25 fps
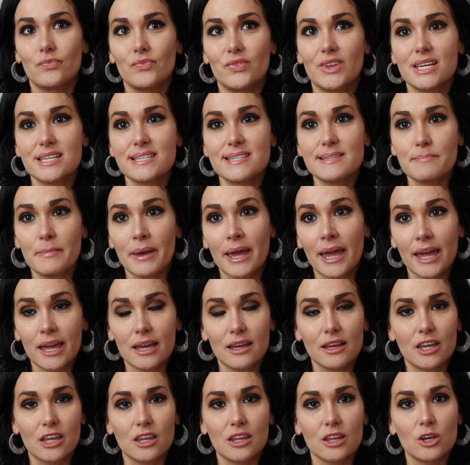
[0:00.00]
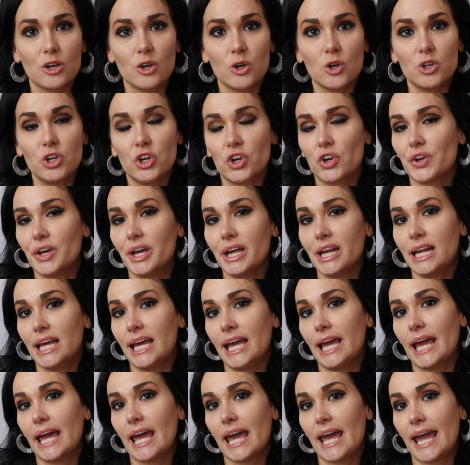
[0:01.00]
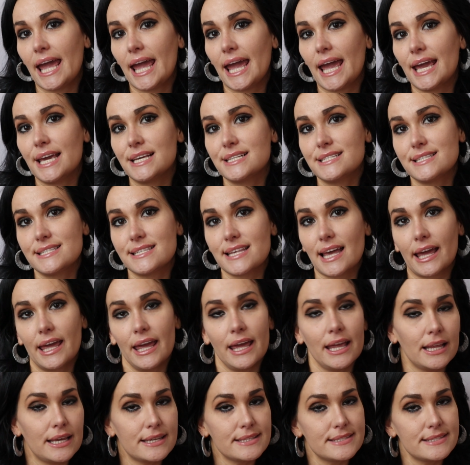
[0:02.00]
This may include creating a second